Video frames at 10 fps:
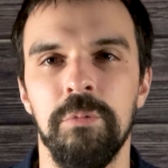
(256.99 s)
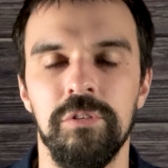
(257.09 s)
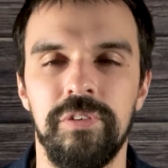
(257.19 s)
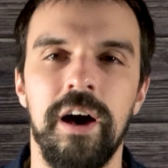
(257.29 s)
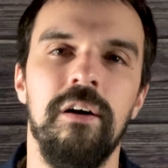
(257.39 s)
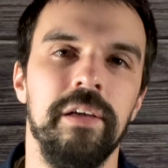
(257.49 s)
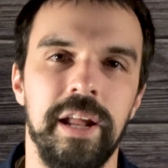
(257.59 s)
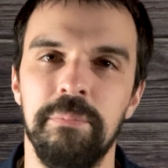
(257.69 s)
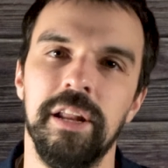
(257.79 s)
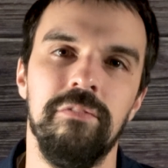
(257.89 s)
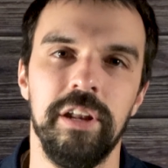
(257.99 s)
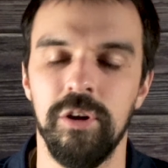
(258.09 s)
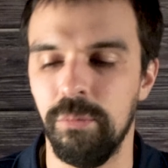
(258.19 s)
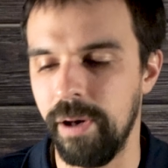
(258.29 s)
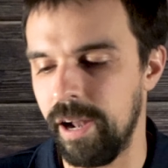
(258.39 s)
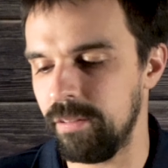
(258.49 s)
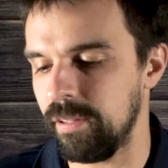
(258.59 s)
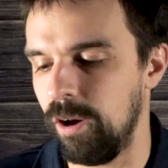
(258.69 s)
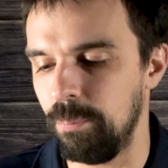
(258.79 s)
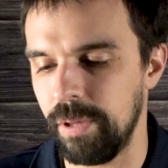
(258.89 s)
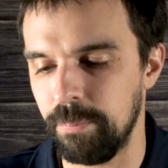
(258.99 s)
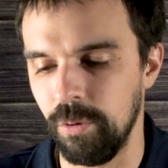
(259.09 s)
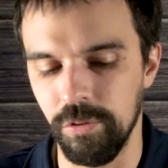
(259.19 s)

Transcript: no foul, and I made a video about it to help people.